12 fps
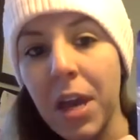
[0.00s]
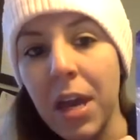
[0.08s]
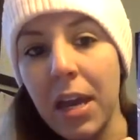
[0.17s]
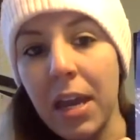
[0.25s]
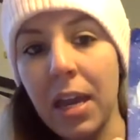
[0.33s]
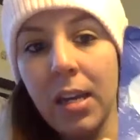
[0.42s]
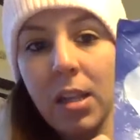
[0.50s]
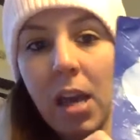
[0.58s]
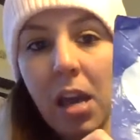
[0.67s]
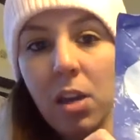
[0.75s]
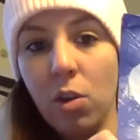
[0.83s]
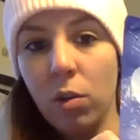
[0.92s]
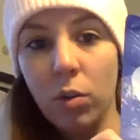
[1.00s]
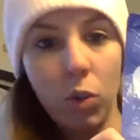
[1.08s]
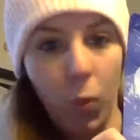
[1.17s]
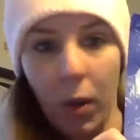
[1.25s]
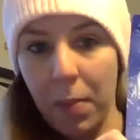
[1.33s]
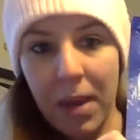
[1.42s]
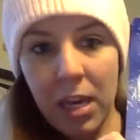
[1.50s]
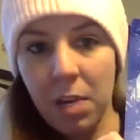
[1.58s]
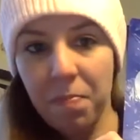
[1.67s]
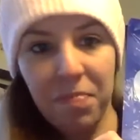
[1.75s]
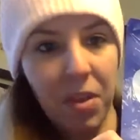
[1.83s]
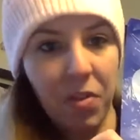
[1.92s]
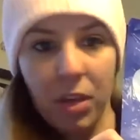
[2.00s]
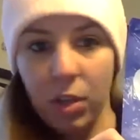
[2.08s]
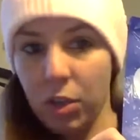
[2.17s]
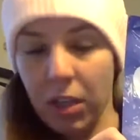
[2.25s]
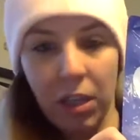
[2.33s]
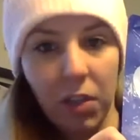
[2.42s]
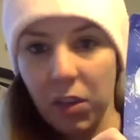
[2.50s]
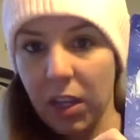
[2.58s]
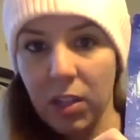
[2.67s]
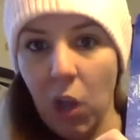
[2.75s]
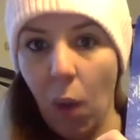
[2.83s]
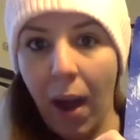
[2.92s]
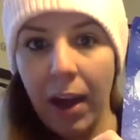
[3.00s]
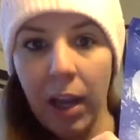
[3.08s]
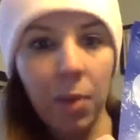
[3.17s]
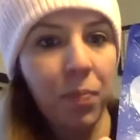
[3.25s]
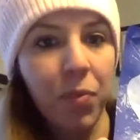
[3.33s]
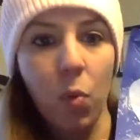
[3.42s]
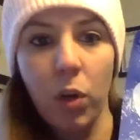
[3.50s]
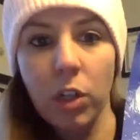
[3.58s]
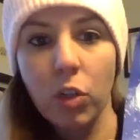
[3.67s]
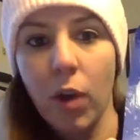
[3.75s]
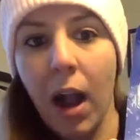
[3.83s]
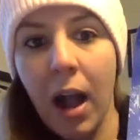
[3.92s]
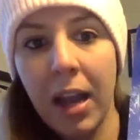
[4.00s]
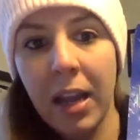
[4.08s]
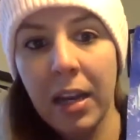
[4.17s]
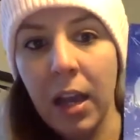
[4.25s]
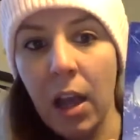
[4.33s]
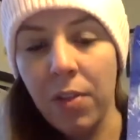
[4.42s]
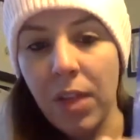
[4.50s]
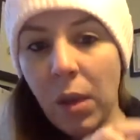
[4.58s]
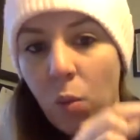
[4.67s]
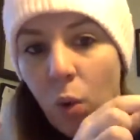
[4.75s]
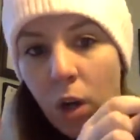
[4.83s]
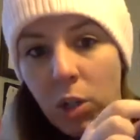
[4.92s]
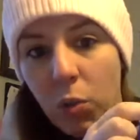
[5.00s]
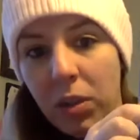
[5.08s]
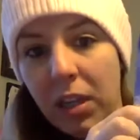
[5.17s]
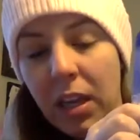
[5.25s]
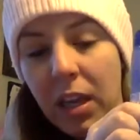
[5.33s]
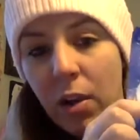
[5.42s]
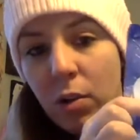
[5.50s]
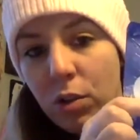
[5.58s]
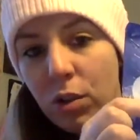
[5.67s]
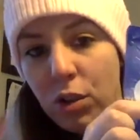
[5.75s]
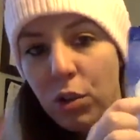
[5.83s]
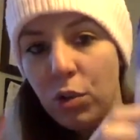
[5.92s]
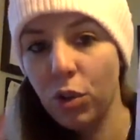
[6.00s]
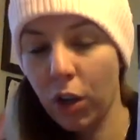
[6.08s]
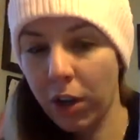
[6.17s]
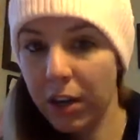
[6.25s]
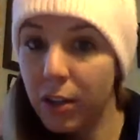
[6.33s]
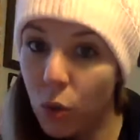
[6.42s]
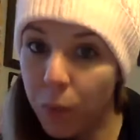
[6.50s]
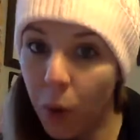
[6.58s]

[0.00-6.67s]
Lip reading: and they used white paint, and they just let the kids go at it. When it dried, they worked with the kiddos to turn it into a